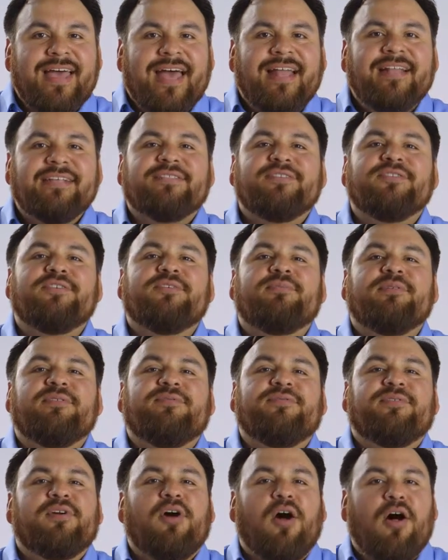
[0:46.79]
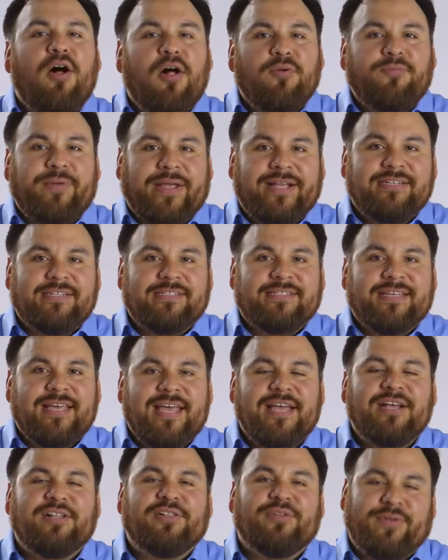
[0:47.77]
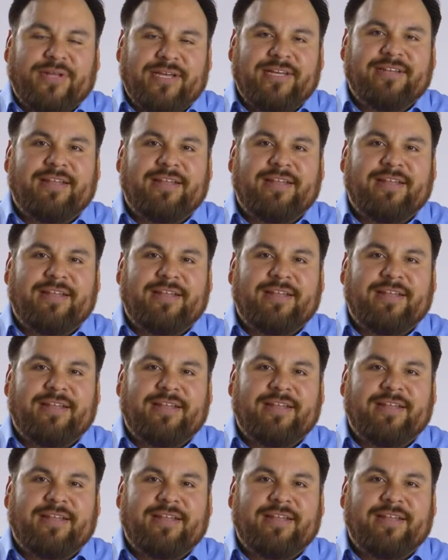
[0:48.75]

and is suitable for all ranges, including